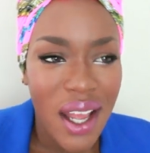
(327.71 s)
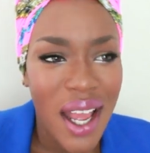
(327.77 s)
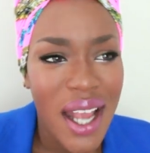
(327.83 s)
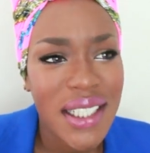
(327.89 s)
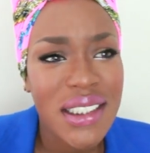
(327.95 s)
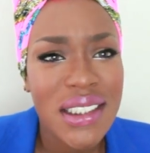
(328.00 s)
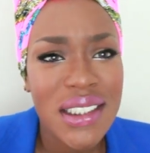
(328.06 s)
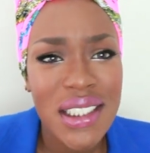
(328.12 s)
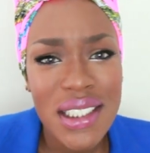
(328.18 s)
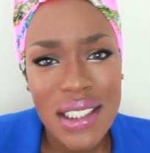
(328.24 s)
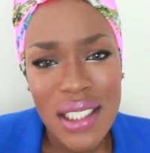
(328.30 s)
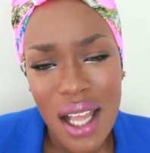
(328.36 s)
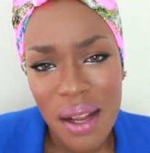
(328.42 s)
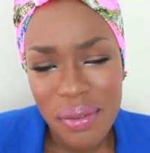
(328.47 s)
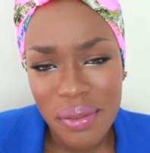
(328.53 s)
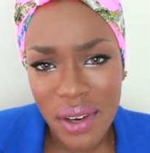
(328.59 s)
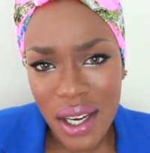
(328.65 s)
Actually, it's
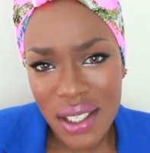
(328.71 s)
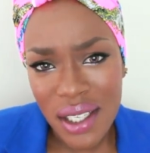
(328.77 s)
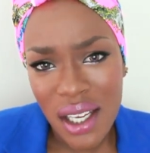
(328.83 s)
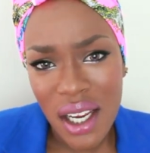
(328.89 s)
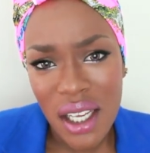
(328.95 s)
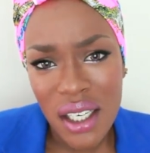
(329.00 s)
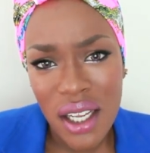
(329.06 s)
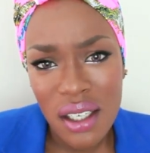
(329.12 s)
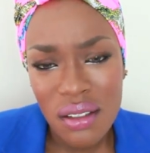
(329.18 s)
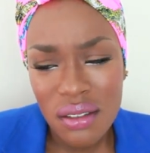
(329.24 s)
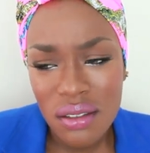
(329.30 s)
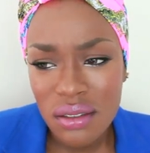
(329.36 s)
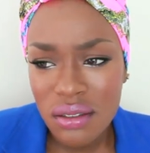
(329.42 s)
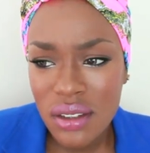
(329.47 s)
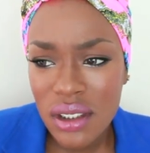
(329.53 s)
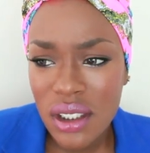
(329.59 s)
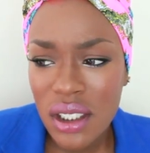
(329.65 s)
not Friday, and I
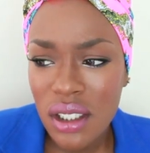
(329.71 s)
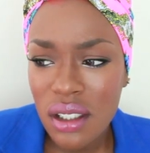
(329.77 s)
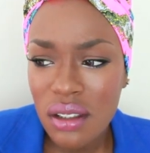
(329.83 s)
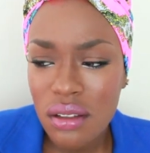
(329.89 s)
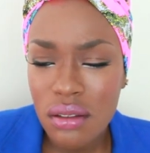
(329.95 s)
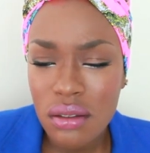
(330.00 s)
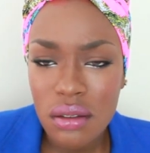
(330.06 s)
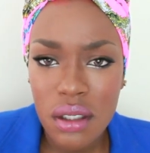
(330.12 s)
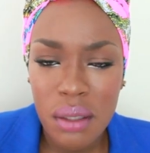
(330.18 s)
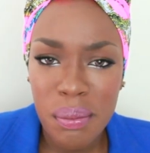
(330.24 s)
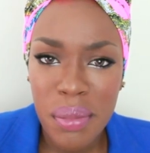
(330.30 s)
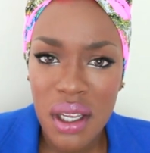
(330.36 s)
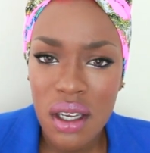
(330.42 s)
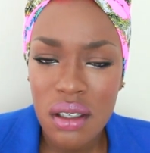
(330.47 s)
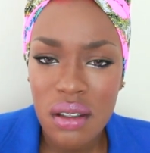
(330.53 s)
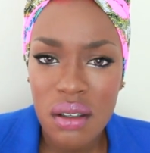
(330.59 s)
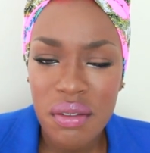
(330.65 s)
don't really get
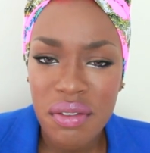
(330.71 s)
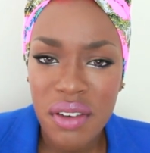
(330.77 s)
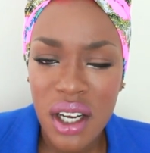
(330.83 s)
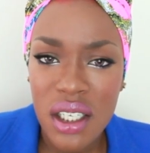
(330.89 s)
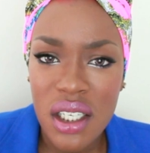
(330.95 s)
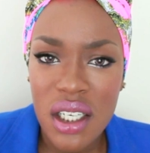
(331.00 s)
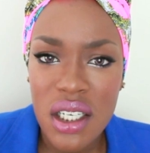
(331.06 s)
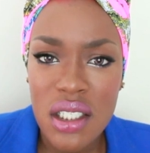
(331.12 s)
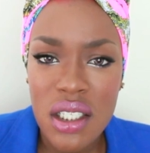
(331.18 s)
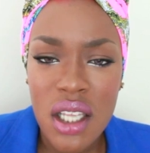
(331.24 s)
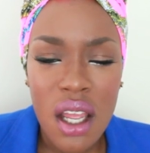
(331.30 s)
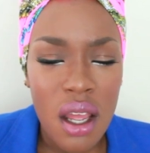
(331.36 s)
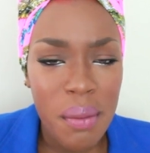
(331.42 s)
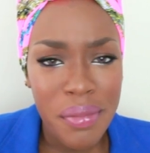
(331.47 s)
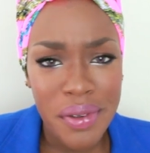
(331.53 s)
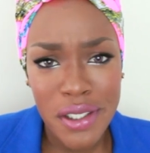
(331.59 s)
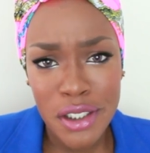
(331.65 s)
paid on Fridays,
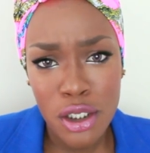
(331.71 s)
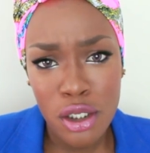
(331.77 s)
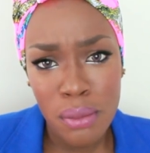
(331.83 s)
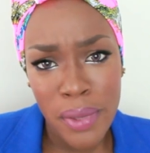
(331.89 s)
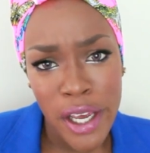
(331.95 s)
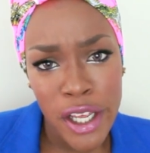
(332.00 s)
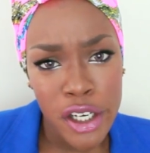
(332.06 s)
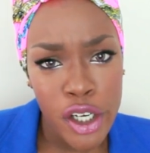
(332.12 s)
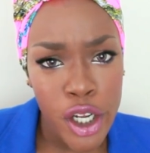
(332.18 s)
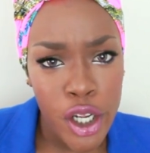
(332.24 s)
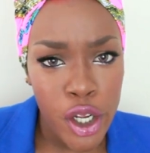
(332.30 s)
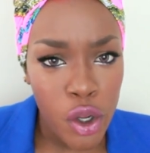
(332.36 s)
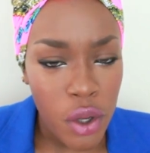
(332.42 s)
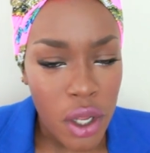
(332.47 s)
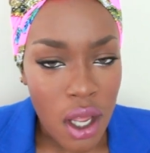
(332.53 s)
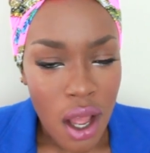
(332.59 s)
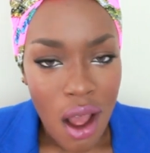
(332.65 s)
but it don't matter though.